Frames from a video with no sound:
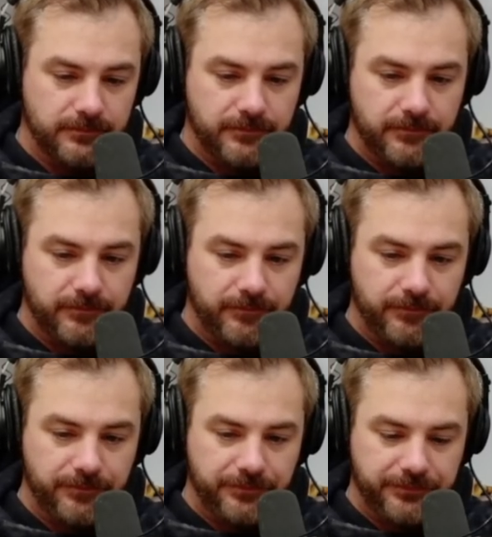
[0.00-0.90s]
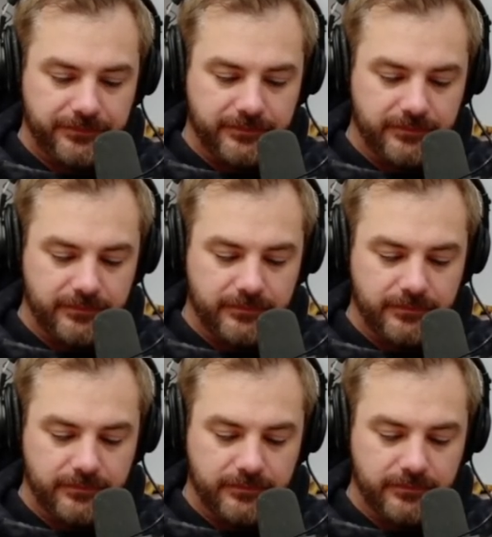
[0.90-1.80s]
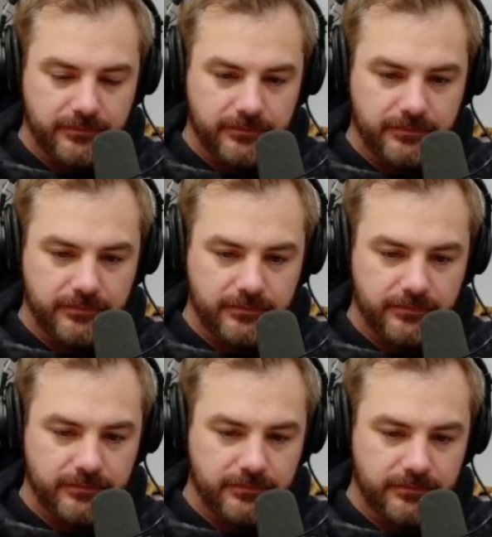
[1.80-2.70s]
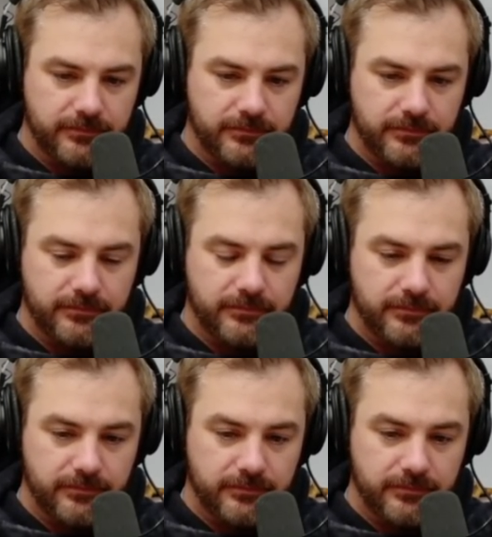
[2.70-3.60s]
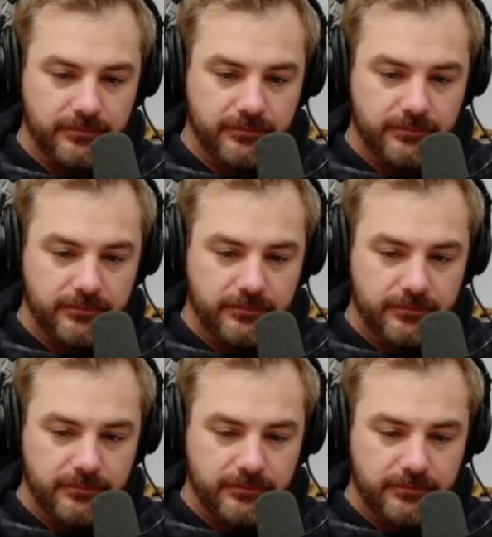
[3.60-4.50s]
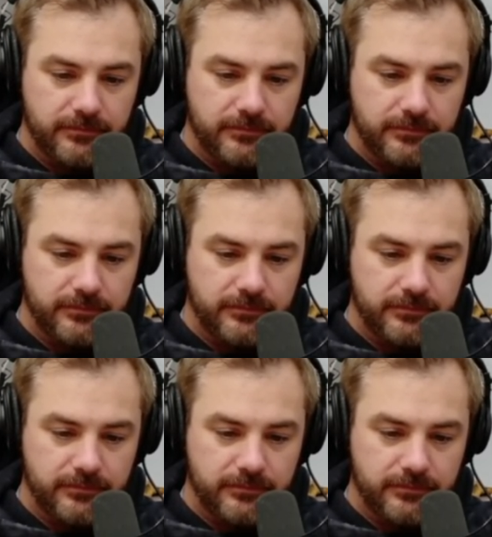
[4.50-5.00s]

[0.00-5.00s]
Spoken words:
No words are spoken by the person on screen.